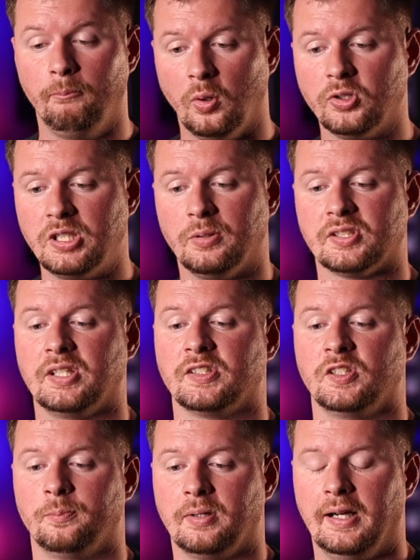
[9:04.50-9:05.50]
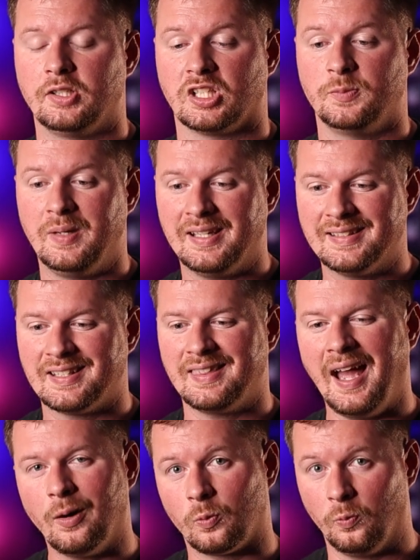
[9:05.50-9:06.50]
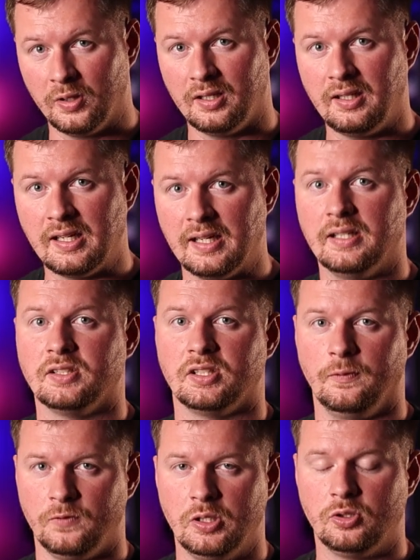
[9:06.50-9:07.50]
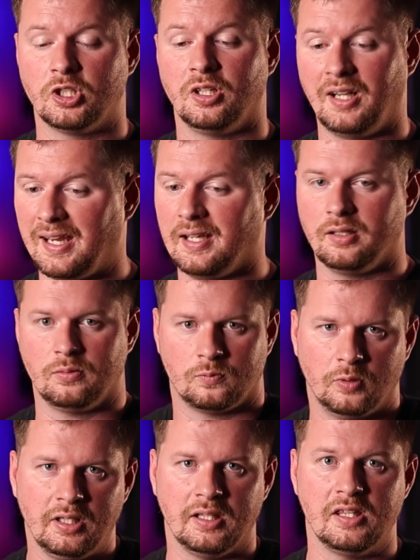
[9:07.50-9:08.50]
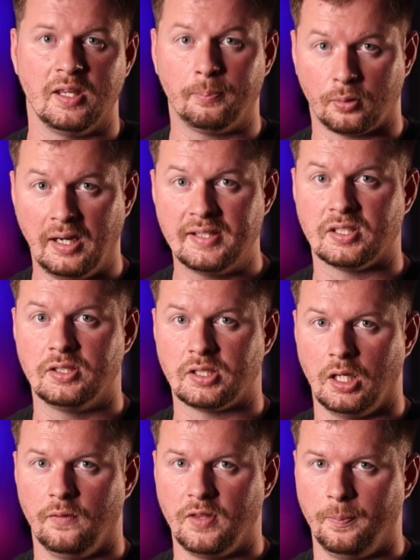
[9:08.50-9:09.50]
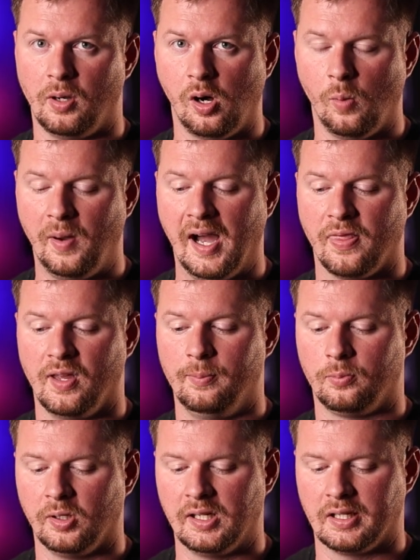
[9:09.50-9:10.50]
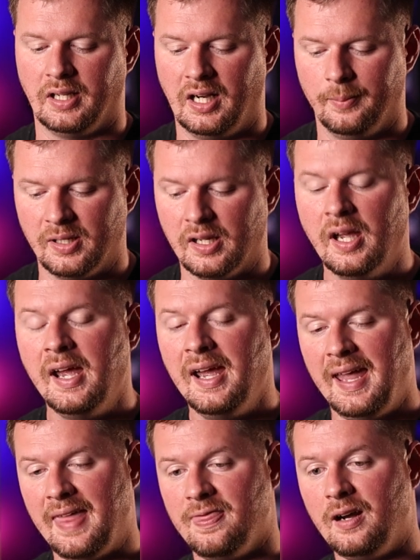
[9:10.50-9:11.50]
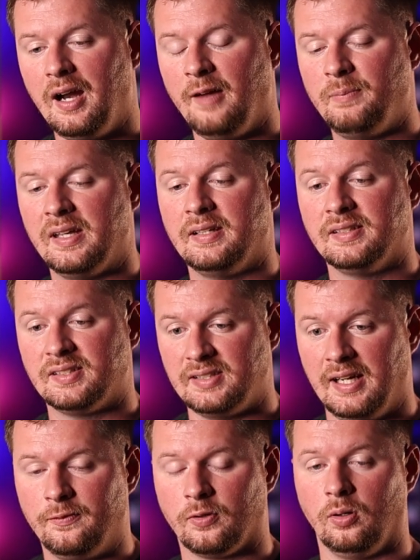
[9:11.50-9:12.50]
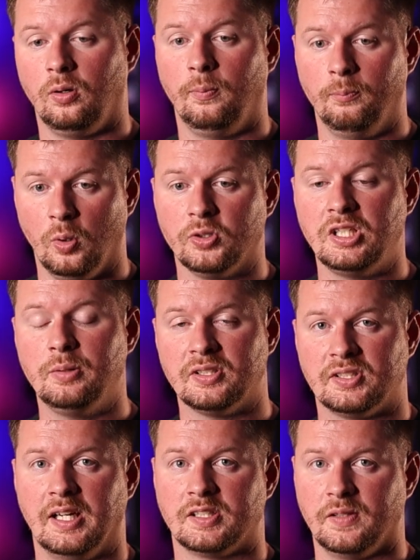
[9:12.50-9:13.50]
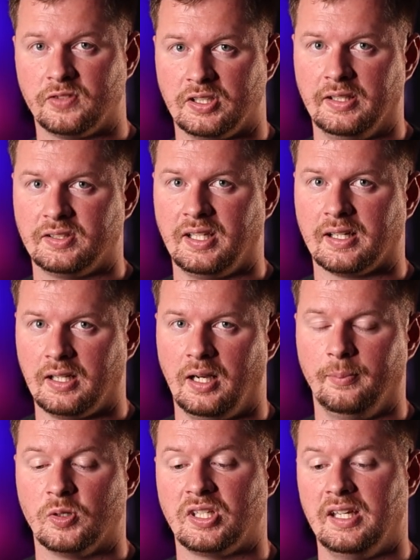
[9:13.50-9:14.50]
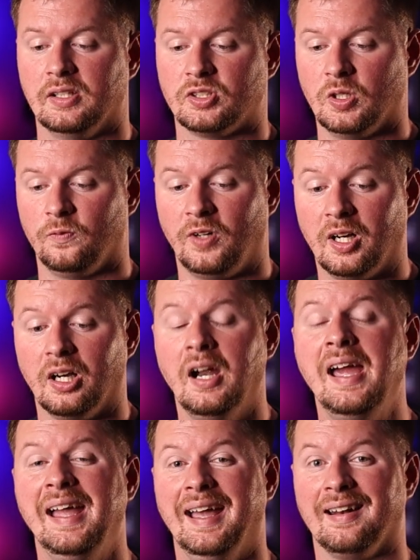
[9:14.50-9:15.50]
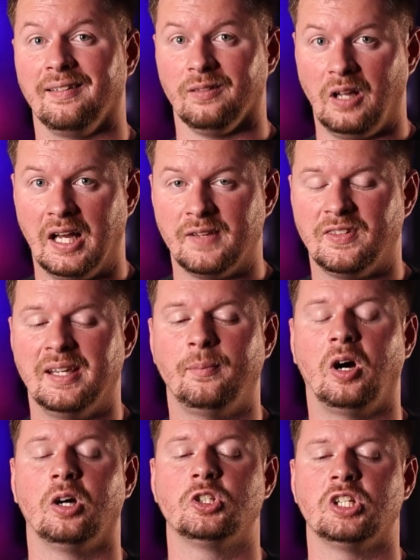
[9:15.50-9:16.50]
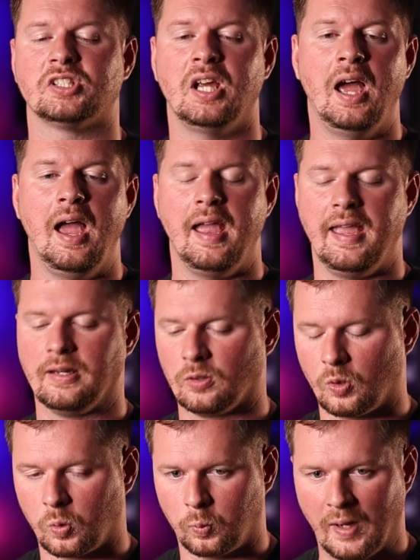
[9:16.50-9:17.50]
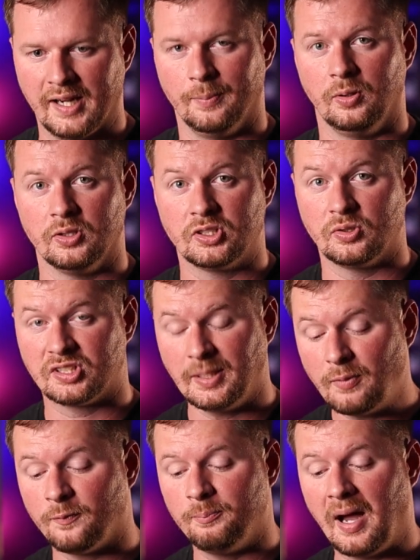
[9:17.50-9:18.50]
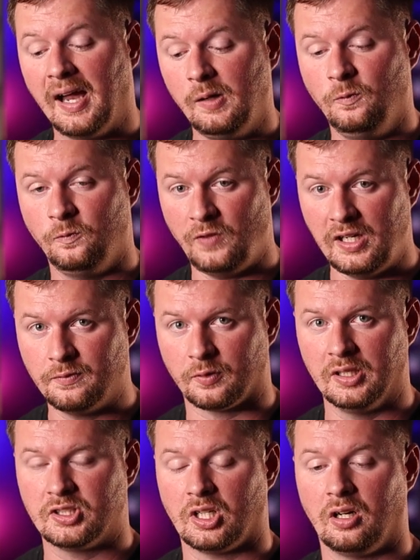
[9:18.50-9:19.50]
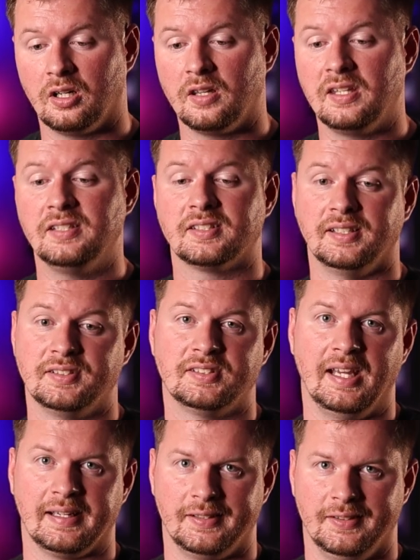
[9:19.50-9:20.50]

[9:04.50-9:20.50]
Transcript: multi-recessive projects because that really is the future and really the present of the ball python breeding hobby. And there have been several multi-recessive sunset combos hit so far, and a lot of them are just incredible. So some of my favorites are the Sunset